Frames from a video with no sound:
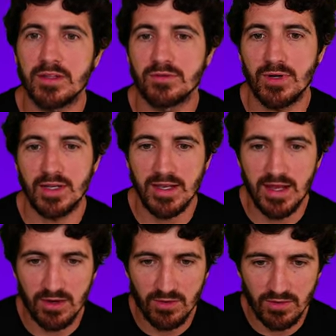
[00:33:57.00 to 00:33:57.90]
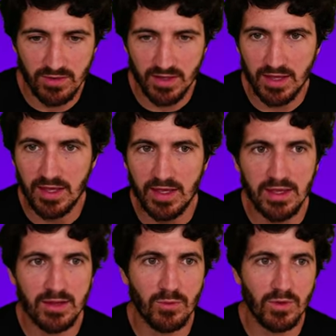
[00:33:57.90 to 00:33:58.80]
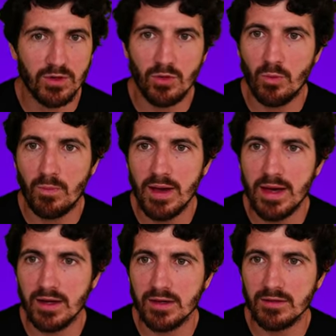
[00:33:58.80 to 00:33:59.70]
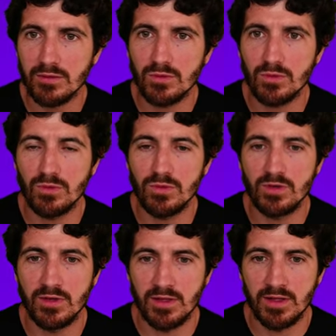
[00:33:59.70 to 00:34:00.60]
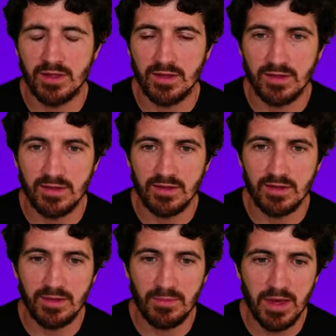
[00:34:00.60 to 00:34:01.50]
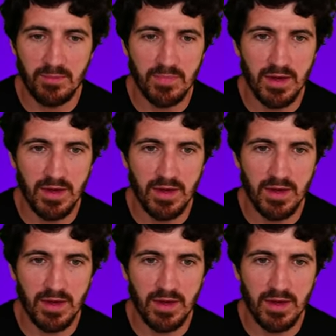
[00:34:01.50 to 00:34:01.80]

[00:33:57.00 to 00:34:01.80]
this right now, and we're gonna go back to the main